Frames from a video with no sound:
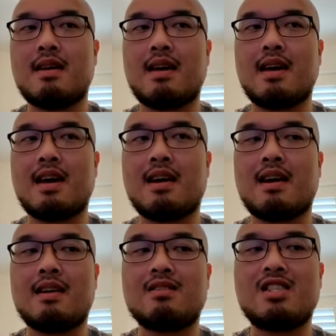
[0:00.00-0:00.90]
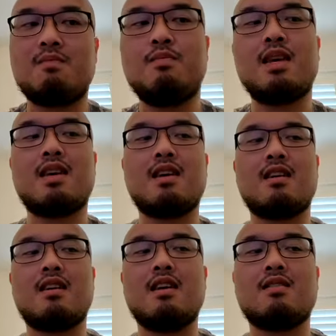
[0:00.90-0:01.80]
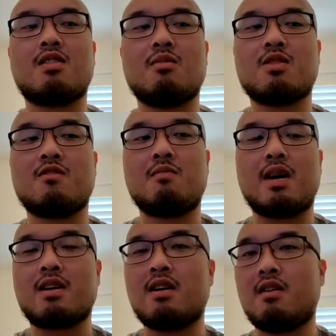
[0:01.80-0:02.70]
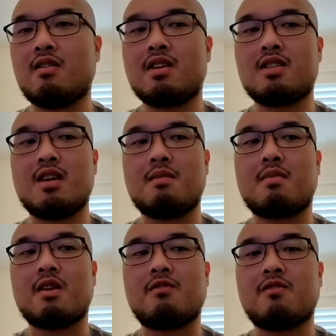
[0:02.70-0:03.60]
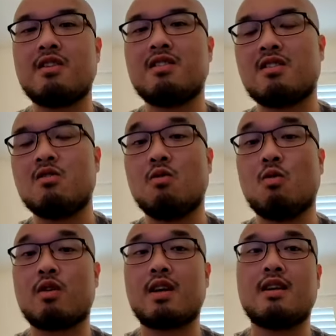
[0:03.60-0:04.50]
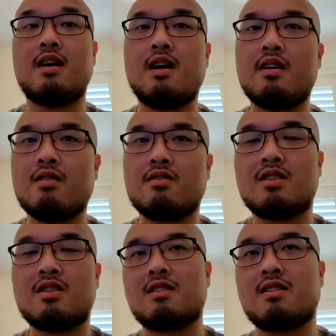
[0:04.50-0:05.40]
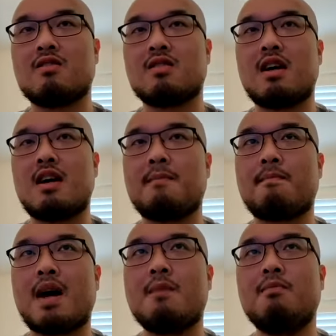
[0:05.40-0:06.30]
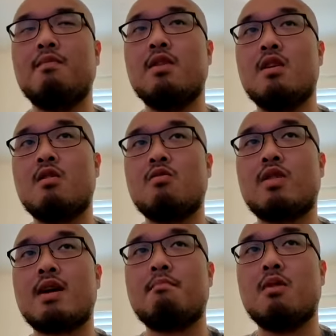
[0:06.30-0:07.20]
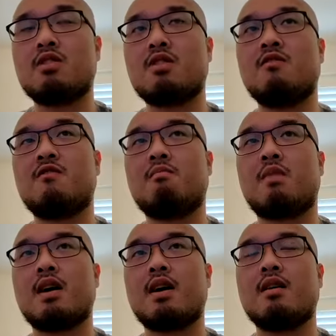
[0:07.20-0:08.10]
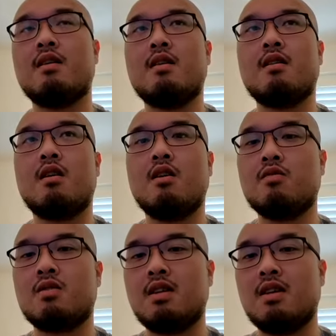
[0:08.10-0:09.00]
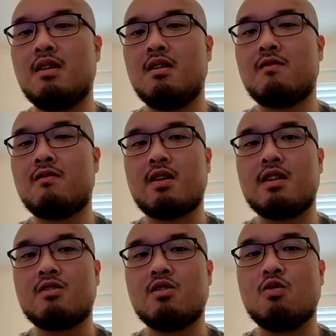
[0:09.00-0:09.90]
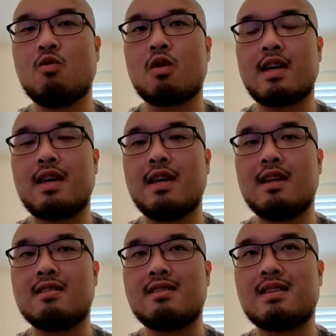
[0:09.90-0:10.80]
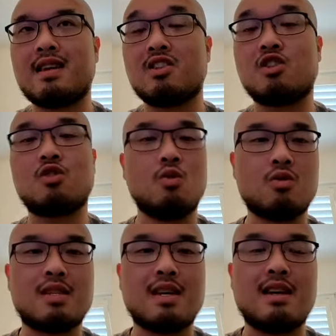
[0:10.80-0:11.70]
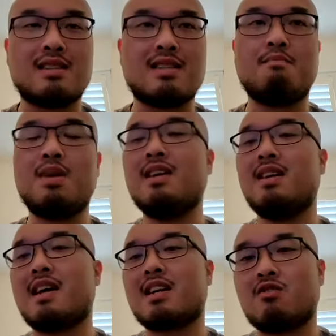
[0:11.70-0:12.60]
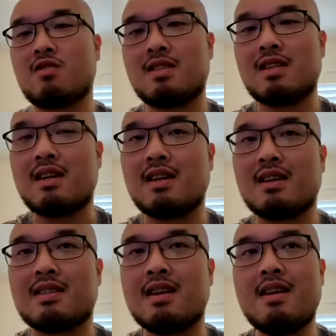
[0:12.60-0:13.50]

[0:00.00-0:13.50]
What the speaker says: And speaking in terms of my colleagues and my friends who work in other sectors, I know that most of my OT friends who work in, say, school settings and pediatric settings,